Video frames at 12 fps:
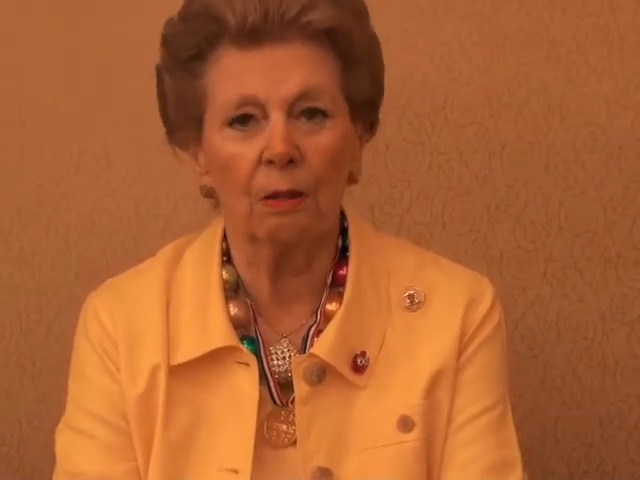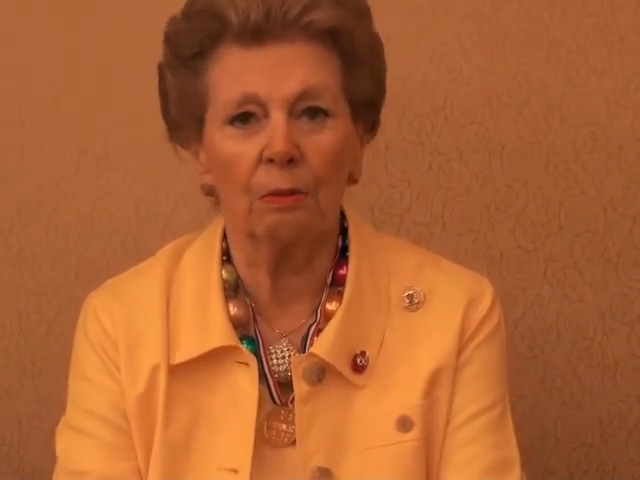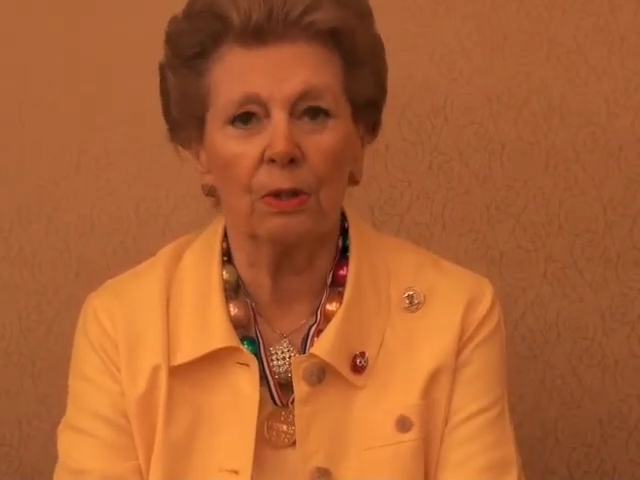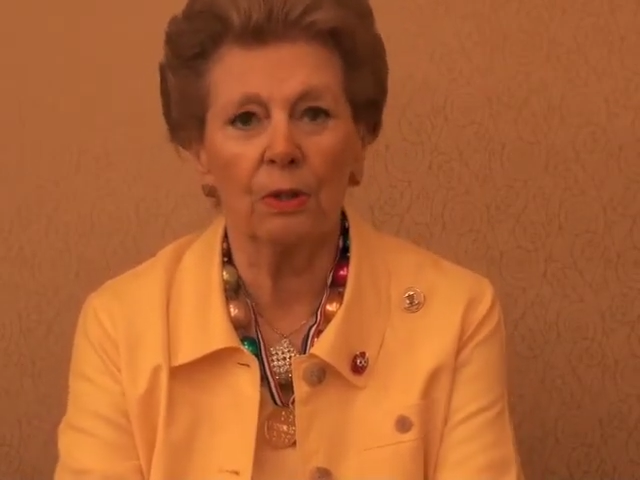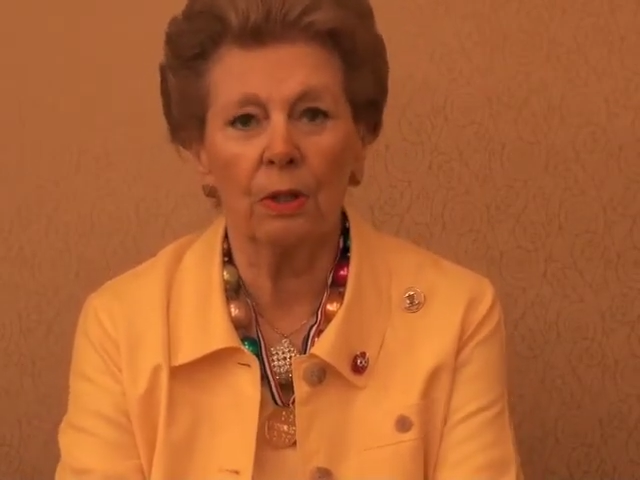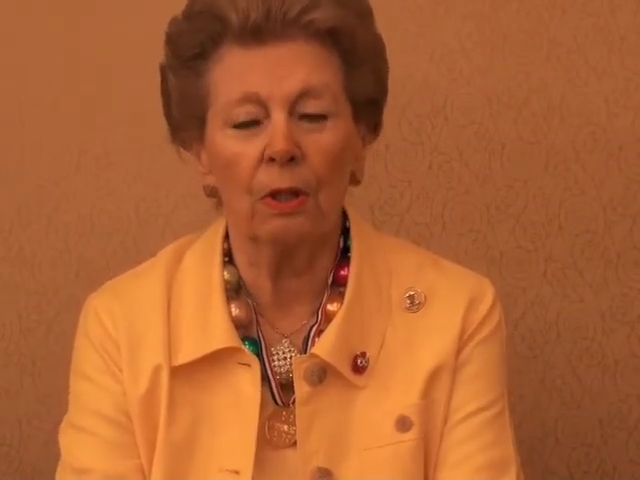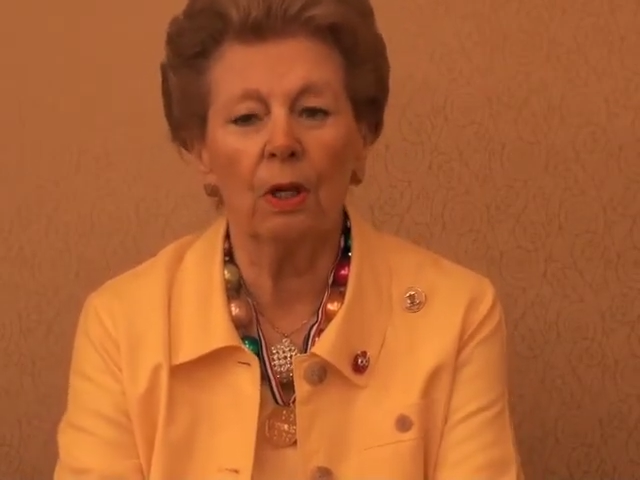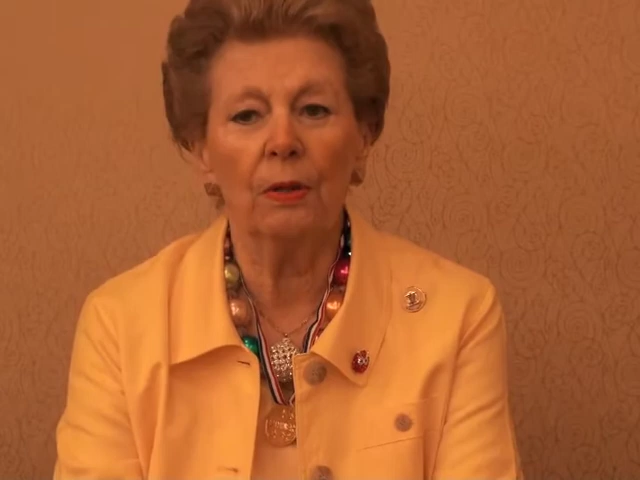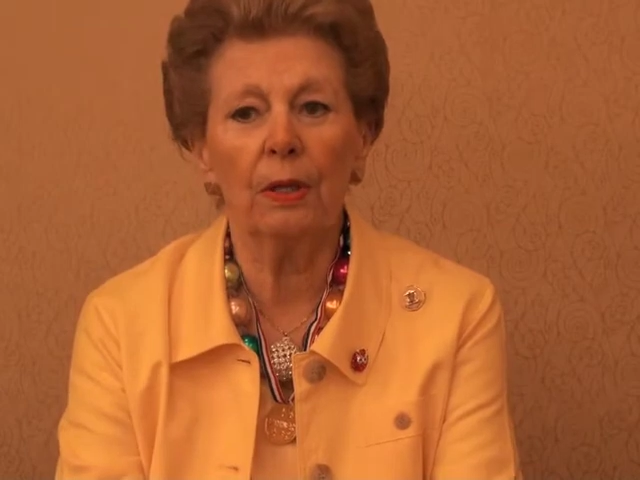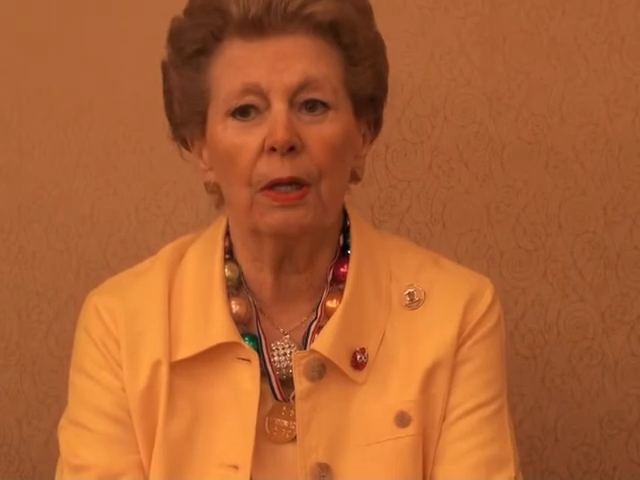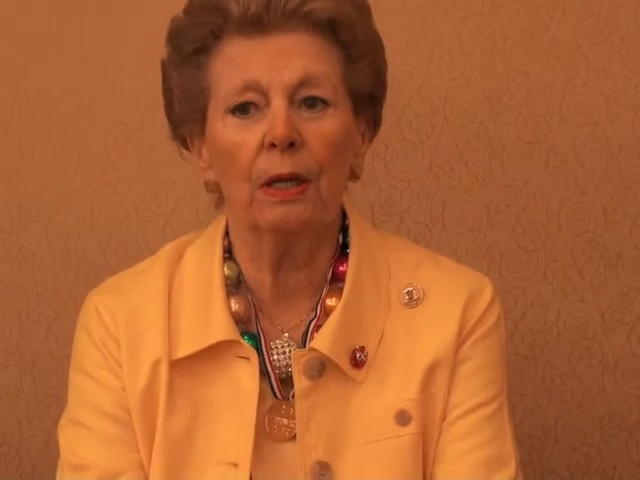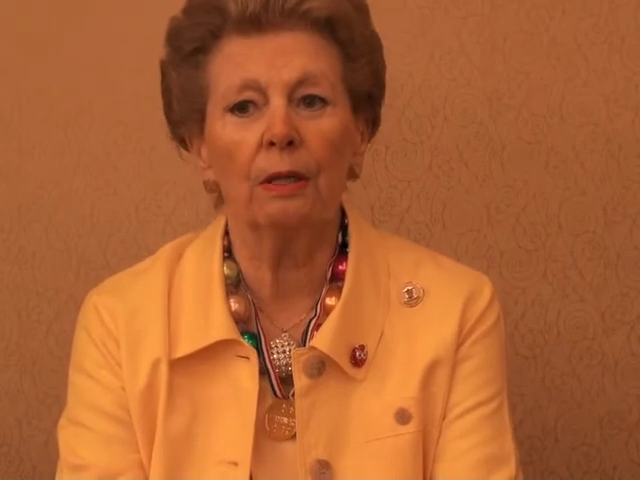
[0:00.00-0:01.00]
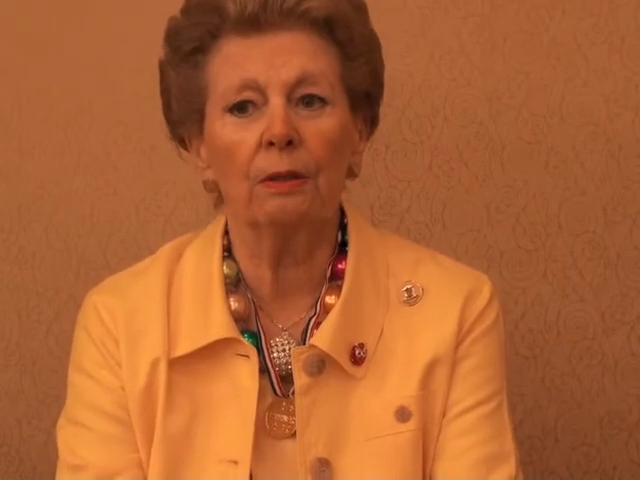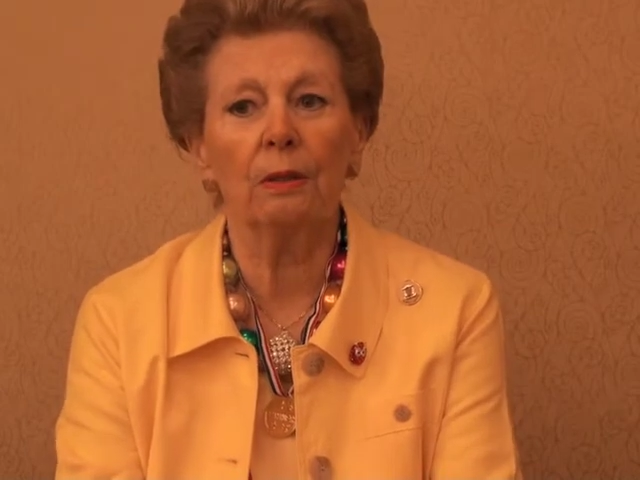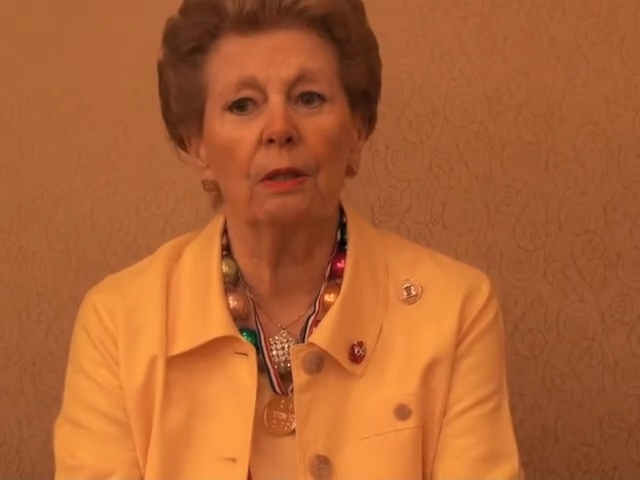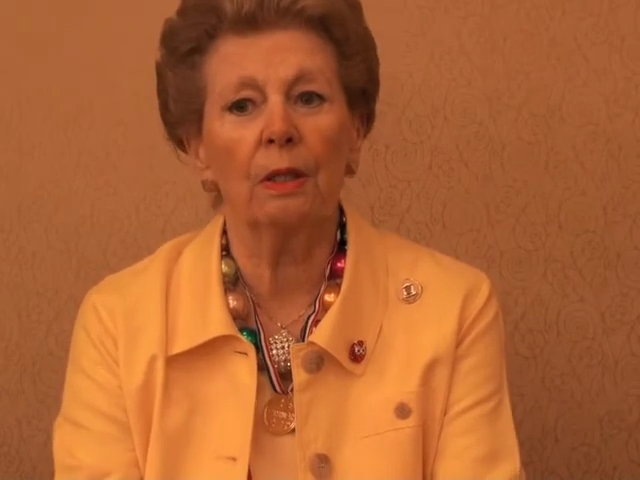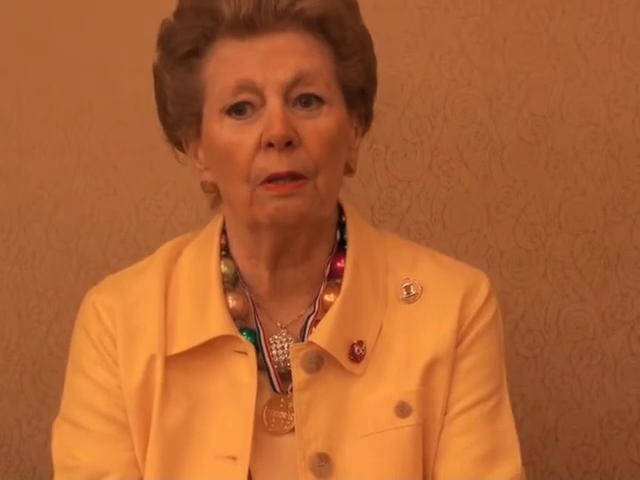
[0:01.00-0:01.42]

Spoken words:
I was still on the council